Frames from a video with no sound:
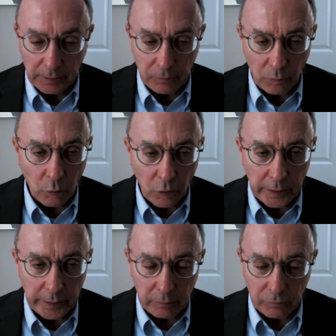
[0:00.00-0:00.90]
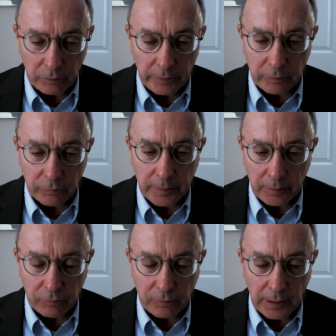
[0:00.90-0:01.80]
take the warning seriously
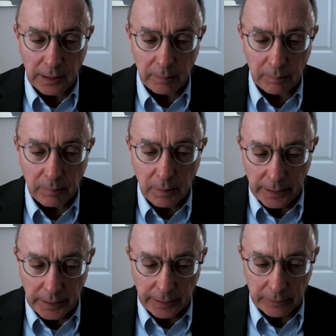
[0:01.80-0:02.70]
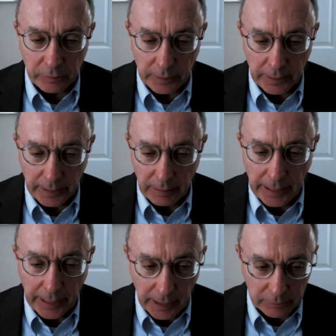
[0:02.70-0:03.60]
this time and actually
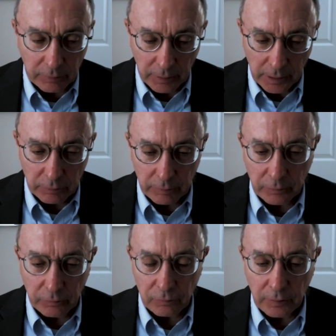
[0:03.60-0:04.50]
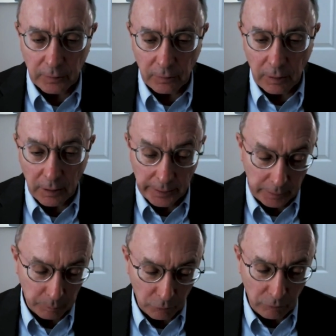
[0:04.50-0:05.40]
act under existing law
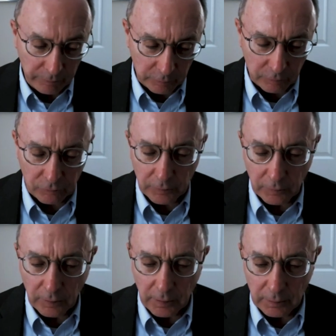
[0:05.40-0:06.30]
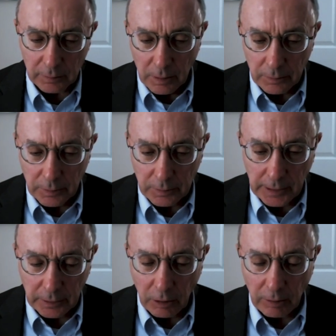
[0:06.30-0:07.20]
and improve existing law uh, to
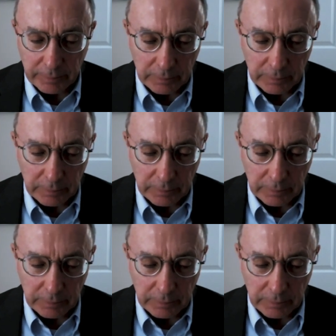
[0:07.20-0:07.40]
take care of